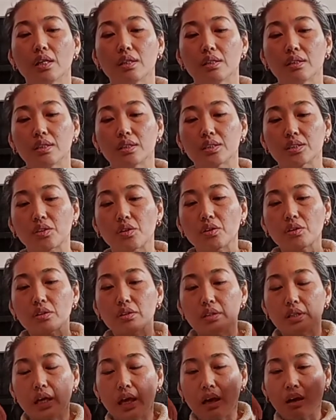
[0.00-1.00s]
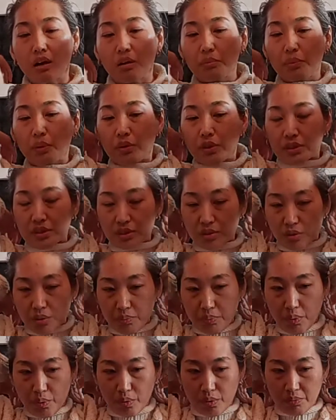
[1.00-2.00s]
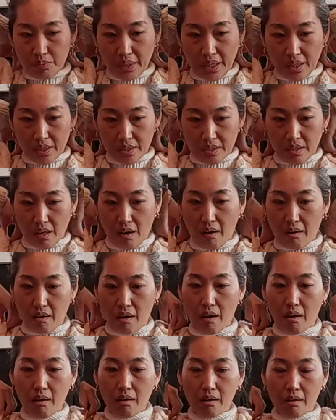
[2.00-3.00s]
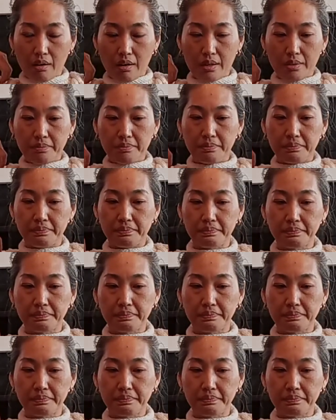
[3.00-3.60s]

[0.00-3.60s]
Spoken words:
The circling elbow is so important because our arm